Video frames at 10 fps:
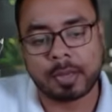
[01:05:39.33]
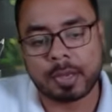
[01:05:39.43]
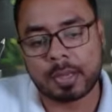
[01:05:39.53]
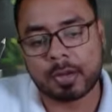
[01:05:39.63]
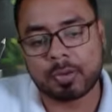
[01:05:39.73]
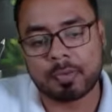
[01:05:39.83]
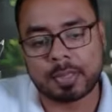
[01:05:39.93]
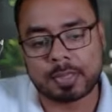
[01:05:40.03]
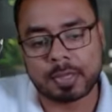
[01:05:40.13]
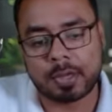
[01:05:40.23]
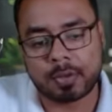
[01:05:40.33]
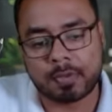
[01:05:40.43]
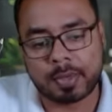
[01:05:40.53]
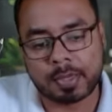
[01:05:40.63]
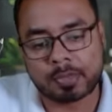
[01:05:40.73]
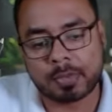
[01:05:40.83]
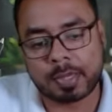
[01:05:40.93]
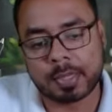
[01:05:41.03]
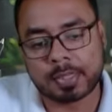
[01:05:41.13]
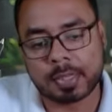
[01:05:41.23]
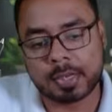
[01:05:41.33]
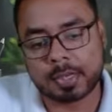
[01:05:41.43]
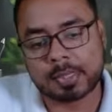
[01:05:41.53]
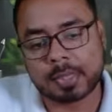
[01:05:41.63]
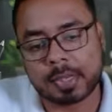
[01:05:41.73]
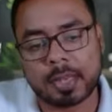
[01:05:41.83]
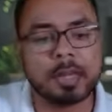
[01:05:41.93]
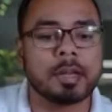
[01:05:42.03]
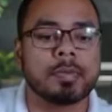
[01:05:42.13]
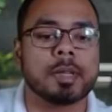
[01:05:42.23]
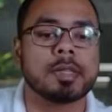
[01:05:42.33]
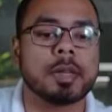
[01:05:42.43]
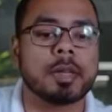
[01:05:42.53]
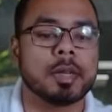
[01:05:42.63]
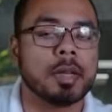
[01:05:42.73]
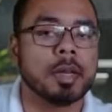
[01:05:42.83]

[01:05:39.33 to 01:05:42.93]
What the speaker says: again coefficient of x, y, and z in second equation.